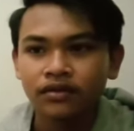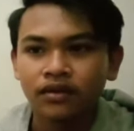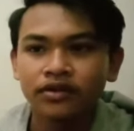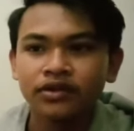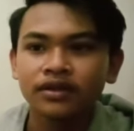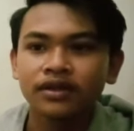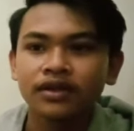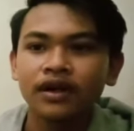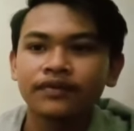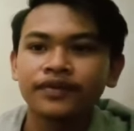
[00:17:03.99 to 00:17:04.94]
Although
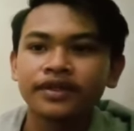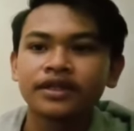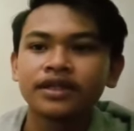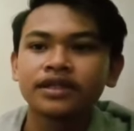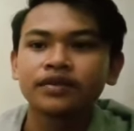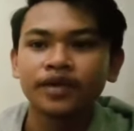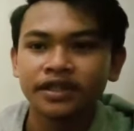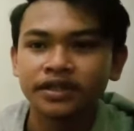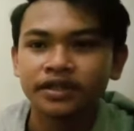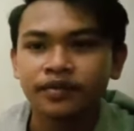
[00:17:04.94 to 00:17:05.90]
the affixes
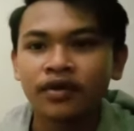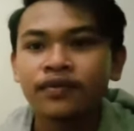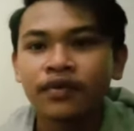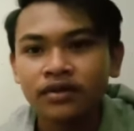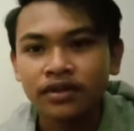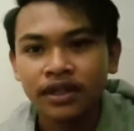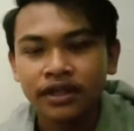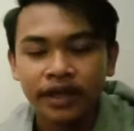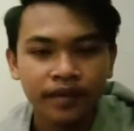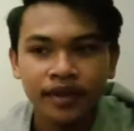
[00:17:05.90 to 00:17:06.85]
which provoke the
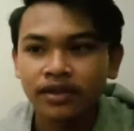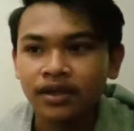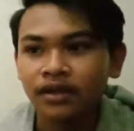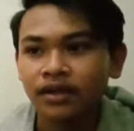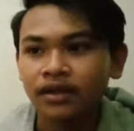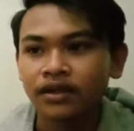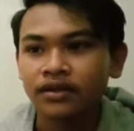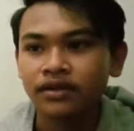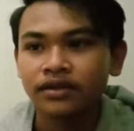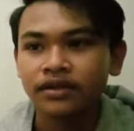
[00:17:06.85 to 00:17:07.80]

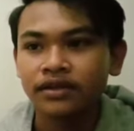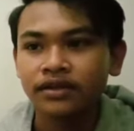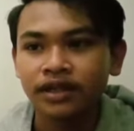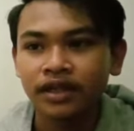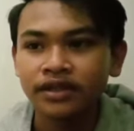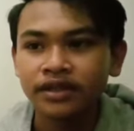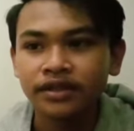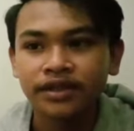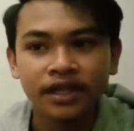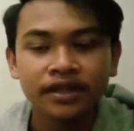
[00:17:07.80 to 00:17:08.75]
segmental
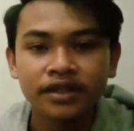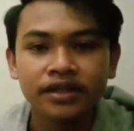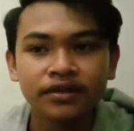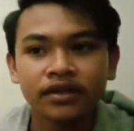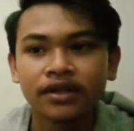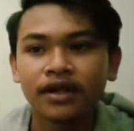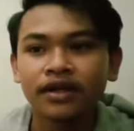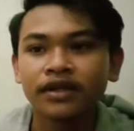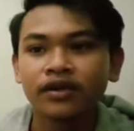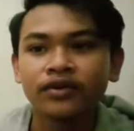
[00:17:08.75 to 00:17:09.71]
changes
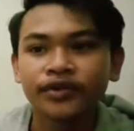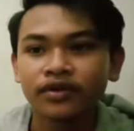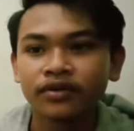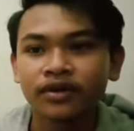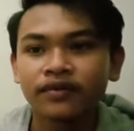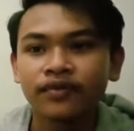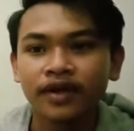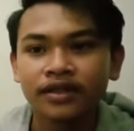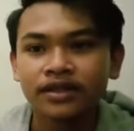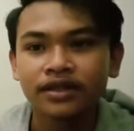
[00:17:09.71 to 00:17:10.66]
generally also
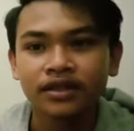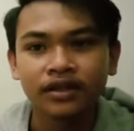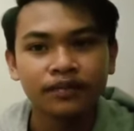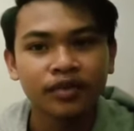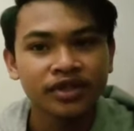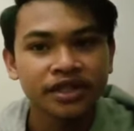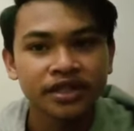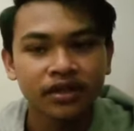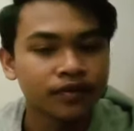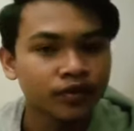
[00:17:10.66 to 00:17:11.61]
influence the
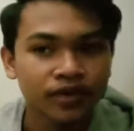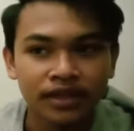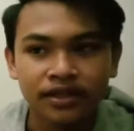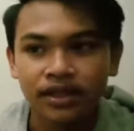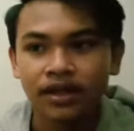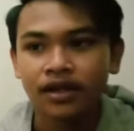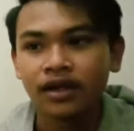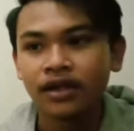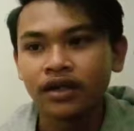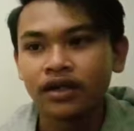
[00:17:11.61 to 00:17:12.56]
position of stress.
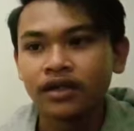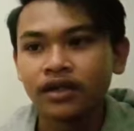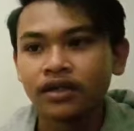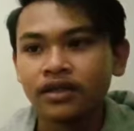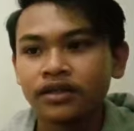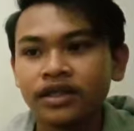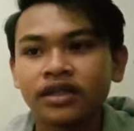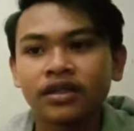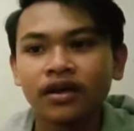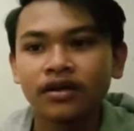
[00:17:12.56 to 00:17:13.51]

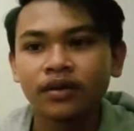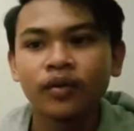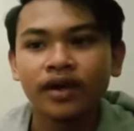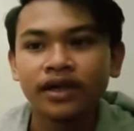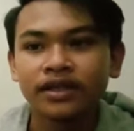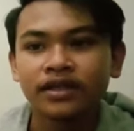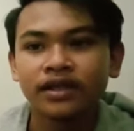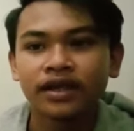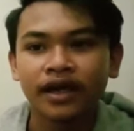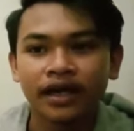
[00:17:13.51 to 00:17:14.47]
This is not always
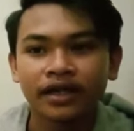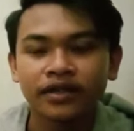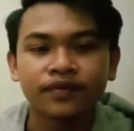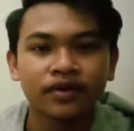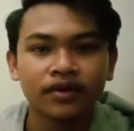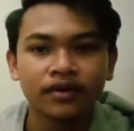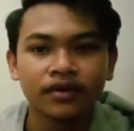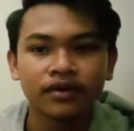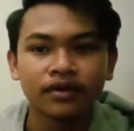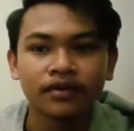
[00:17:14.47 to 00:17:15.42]
the case for
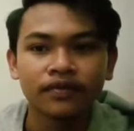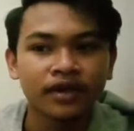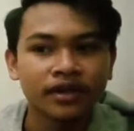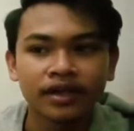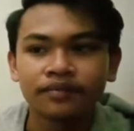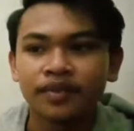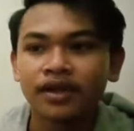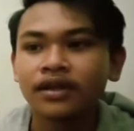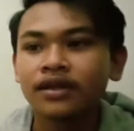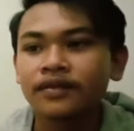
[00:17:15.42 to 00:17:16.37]

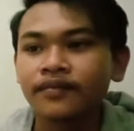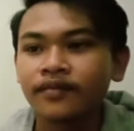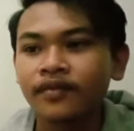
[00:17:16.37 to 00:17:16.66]
example,